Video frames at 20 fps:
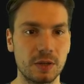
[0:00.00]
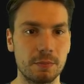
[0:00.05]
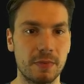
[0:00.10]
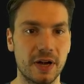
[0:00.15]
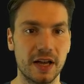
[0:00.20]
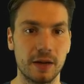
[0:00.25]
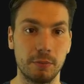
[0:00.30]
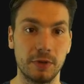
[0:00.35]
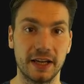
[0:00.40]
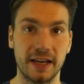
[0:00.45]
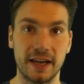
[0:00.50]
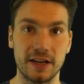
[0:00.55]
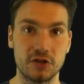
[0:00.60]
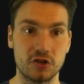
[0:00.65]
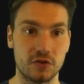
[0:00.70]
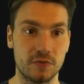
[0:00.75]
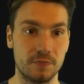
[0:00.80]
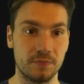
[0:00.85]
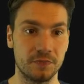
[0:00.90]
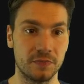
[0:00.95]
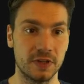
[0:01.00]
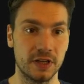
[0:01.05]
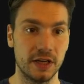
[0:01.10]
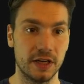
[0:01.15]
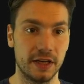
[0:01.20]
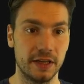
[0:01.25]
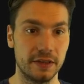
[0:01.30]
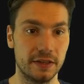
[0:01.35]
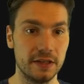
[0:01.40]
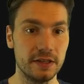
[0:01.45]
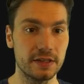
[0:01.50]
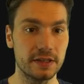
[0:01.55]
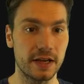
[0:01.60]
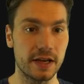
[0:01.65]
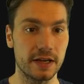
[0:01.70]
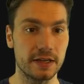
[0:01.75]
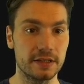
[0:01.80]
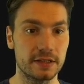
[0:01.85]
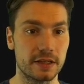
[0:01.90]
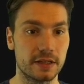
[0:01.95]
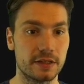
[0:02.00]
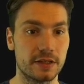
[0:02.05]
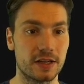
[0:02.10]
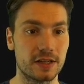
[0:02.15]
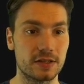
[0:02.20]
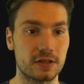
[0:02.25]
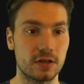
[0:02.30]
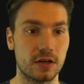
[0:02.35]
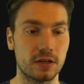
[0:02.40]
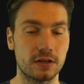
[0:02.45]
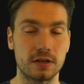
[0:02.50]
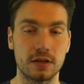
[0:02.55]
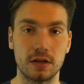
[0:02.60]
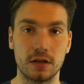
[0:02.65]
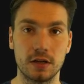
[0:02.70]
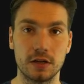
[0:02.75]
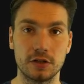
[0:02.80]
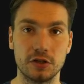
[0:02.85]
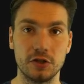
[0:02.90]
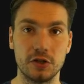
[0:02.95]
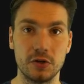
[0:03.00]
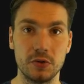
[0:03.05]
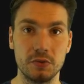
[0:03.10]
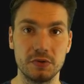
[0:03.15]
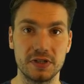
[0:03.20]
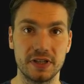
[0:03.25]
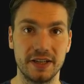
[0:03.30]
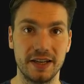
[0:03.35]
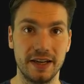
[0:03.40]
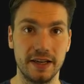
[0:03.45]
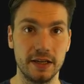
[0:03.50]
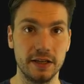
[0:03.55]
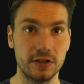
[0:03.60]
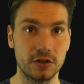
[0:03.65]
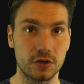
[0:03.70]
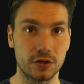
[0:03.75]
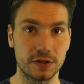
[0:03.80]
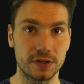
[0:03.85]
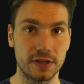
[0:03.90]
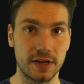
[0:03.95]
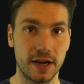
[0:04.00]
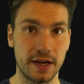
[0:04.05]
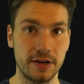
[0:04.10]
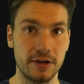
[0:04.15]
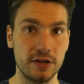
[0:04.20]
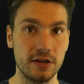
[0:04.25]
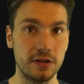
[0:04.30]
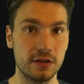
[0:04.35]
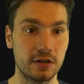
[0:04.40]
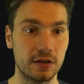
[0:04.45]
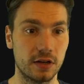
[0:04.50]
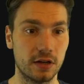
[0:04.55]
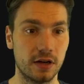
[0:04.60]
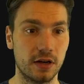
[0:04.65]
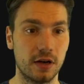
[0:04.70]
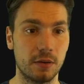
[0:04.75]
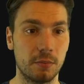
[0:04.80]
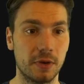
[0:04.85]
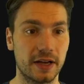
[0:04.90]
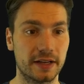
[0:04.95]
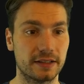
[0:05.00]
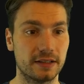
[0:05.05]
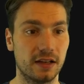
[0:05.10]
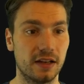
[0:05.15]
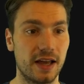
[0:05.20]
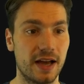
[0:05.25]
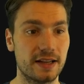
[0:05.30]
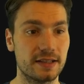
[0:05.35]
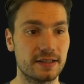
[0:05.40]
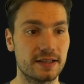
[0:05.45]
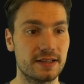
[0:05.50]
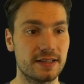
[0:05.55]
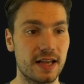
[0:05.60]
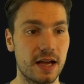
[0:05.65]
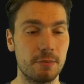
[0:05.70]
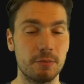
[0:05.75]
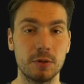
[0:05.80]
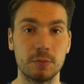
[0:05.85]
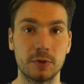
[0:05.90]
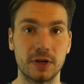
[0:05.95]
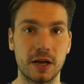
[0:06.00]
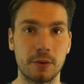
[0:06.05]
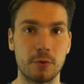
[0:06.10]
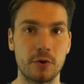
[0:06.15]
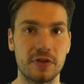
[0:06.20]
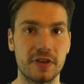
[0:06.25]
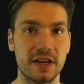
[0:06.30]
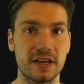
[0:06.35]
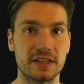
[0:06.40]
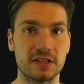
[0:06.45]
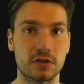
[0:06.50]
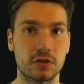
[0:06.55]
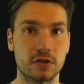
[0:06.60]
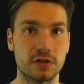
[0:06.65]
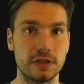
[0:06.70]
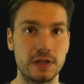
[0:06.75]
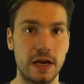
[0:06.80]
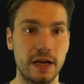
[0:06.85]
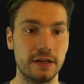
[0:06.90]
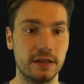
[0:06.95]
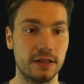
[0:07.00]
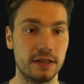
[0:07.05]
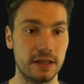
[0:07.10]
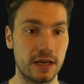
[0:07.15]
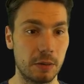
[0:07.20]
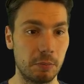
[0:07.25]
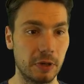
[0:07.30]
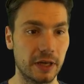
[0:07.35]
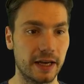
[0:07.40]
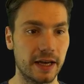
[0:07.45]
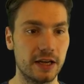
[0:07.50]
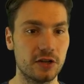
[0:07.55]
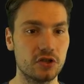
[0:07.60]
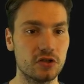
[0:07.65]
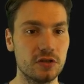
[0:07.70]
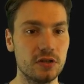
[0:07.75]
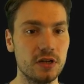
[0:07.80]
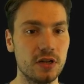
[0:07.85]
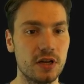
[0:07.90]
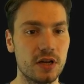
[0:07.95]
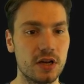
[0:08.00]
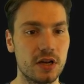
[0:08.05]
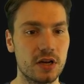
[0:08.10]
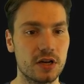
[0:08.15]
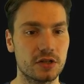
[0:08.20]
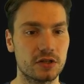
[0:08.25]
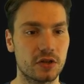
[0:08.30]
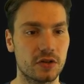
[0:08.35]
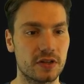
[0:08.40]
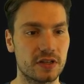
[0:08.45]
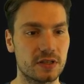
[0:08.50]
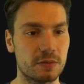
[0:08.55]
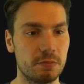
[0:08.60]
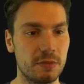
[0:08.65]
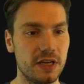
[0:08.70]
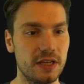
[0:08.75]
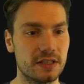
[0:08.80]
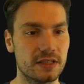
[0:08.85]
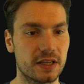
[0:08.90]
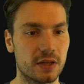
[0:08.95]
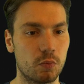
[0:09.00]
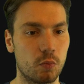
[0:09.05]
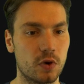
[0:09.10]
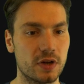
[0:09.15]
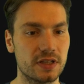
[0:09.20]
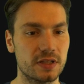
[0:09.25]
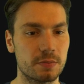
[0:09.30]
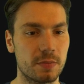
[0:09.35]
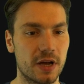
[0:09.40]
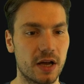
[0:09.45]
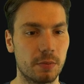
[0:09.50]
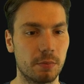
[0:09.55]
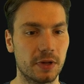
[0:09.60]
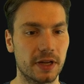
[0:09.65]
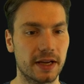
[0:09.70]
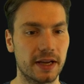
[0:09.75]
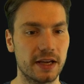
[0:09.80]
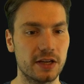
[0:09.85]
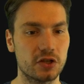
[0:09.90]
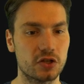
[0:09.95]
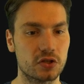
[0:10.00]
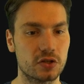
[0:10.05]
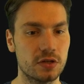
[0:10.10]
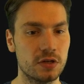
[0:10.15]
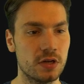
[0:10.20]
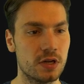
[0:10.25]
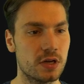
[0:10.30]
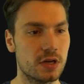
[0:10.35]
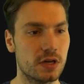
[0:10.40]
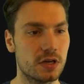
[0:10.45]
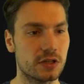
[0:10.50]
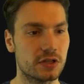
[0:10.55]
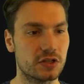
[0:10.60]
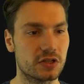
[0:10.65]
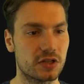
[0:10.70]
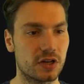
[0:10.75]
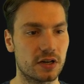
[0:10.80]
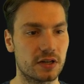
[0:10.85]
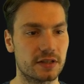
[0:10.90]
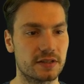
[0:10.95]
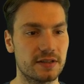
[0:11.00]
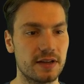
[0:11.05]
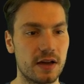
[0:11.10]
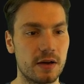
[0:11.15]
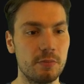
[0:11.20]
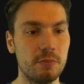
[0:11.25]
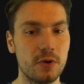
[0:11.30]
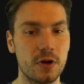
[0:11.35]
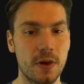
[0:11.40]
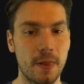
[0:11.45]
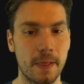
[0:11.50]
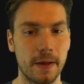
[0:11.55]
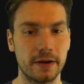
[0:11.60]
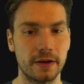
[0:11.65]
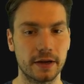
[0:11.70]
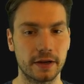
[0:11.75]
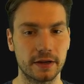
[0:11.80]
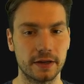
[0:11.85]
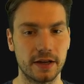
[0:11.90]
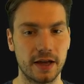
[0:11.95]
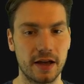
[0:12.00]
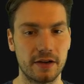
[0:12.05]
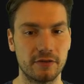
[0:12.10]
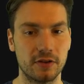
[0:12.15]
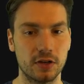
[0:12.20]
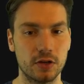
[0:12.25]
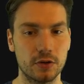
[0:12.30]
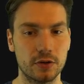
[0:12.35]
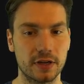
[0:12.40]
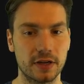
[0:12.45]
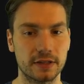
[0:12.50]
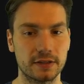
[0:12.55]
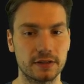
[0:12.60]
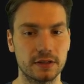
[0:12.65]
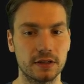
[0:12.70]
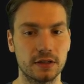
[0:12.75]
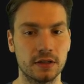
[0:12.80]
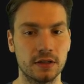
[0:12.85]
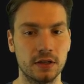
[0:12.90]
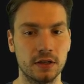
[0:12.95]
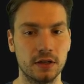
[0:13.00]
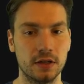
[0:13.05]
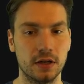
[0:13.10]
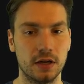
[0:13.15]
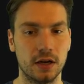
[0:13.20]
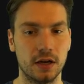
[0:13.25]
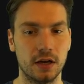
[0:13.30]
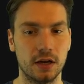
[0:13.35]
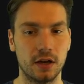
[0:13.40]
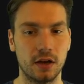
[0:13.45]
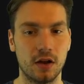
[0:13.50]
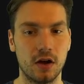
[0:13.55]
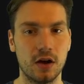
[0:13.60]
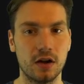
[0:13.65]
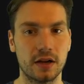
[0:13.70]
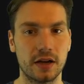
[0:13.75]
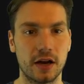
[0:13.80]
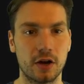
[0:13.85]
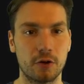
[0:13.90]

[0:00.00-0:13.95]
my application. In this case, it does not use an init container like the last example, but everything is contained in the application. So this means that once my application starts up, and I can have a look at the log